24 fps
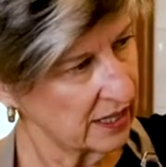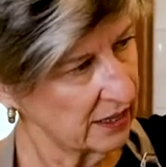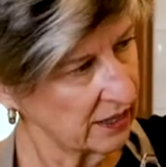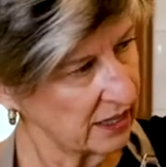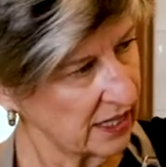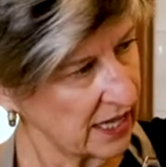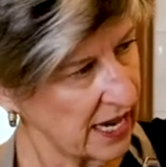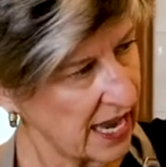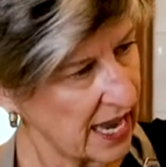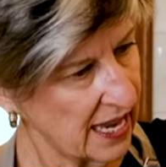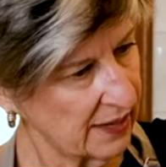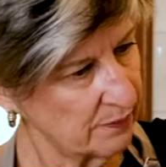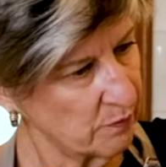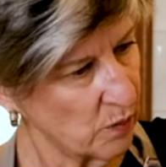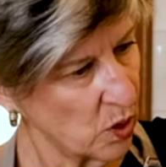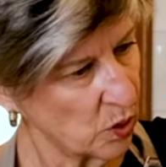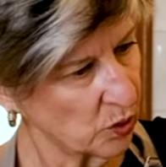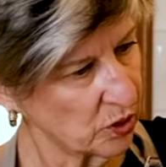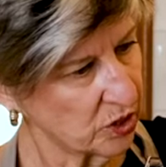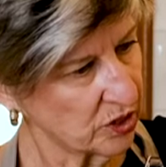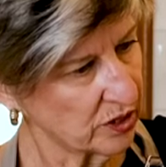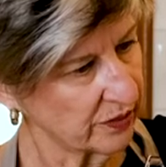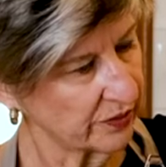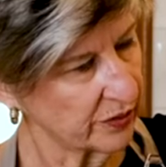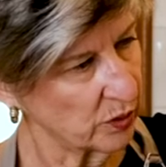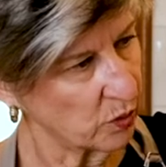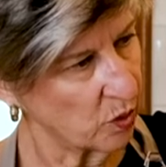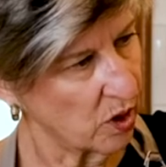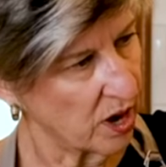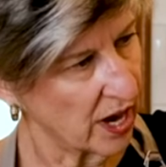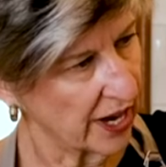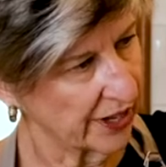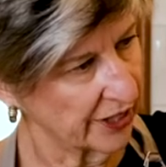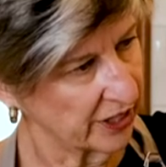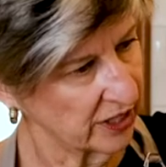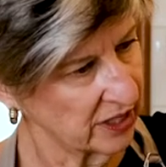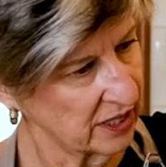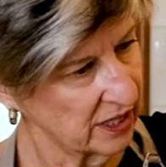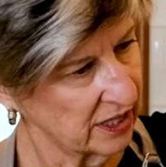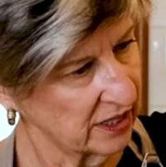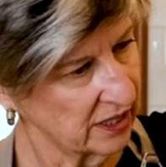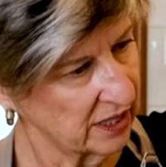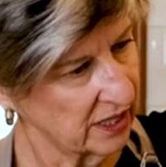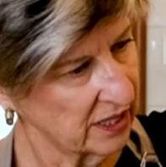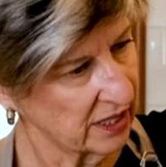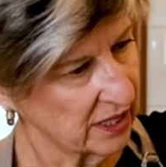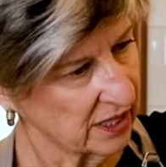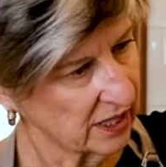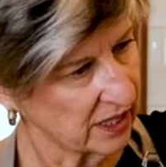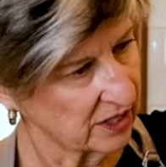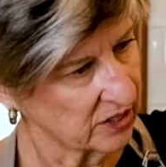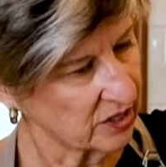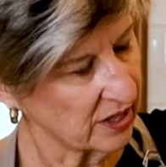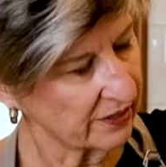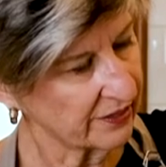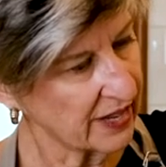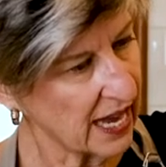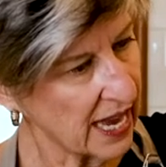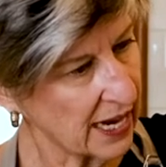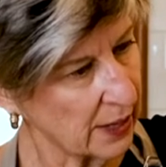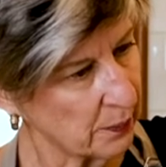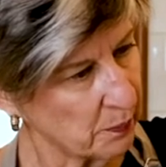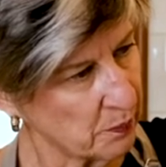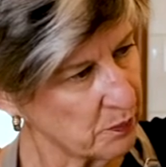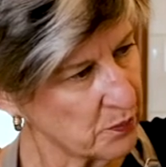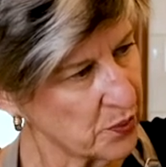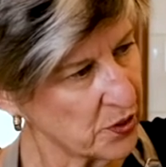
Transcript: I'm going to add most of the water because I've got a